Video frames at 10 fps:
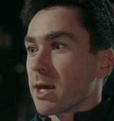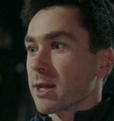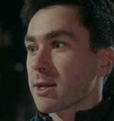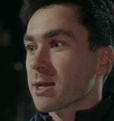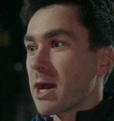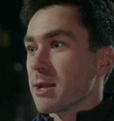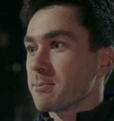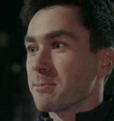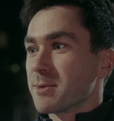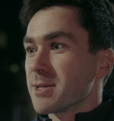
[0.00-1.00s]
like kind of
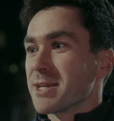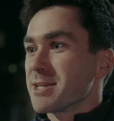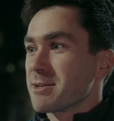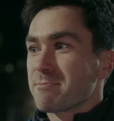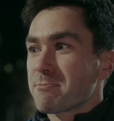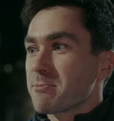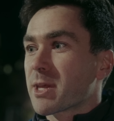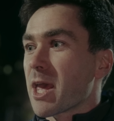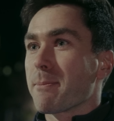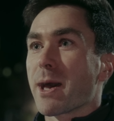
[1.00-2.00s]

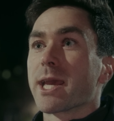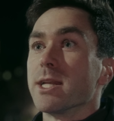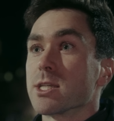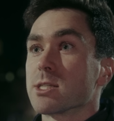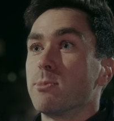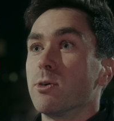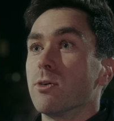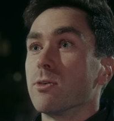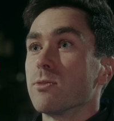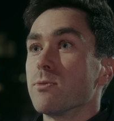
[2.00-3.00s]
get back into
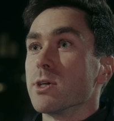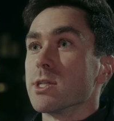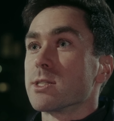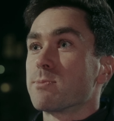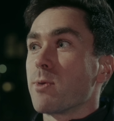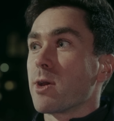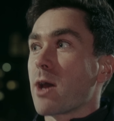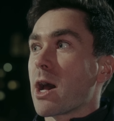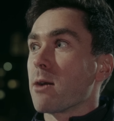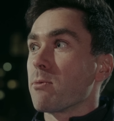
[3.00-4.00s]
sport was
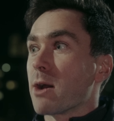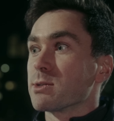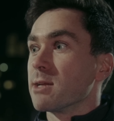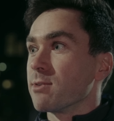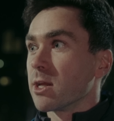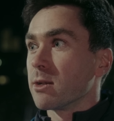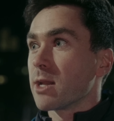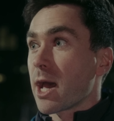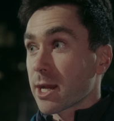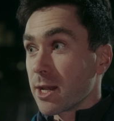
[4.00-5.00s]
I was living in
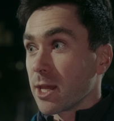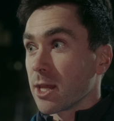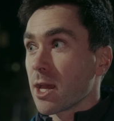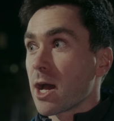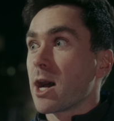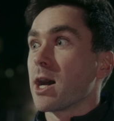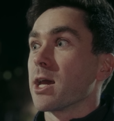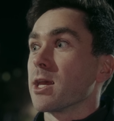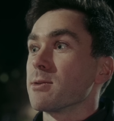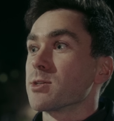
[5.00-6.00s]
Hackney. I